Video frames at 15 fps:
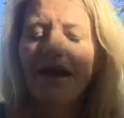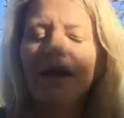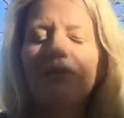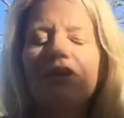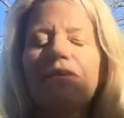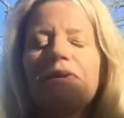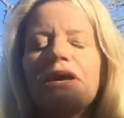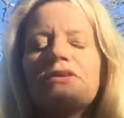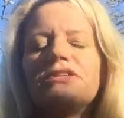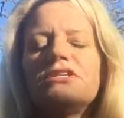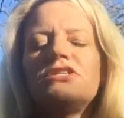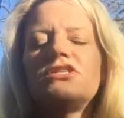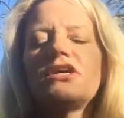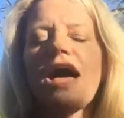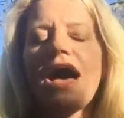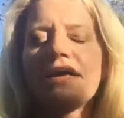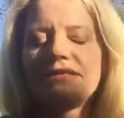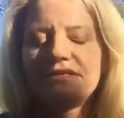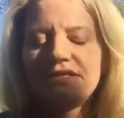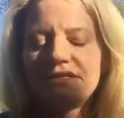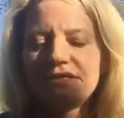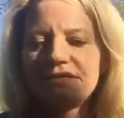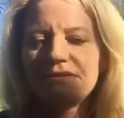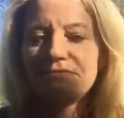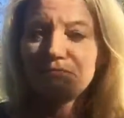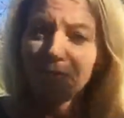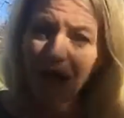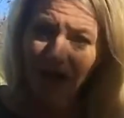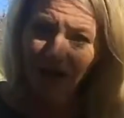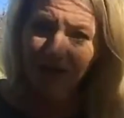I want to be able to just
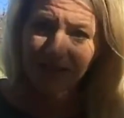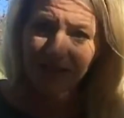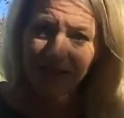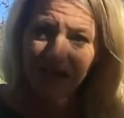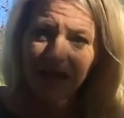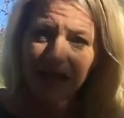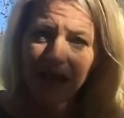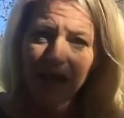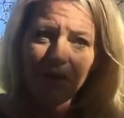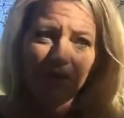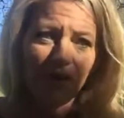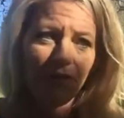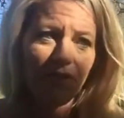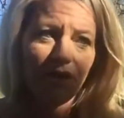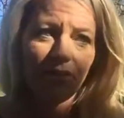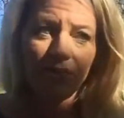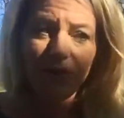melt. I want to be